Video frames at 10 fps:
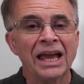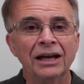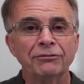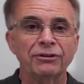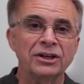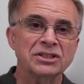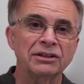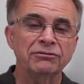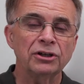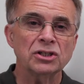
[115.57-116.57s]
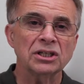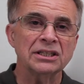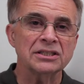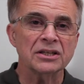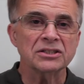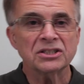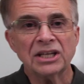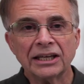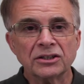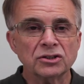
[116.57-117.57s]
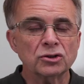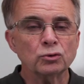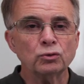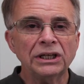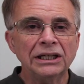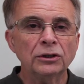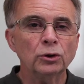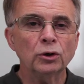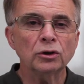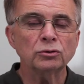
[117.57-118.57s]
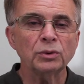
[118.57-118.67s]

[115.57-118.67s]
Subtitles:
first inversion is a 6-3 chord,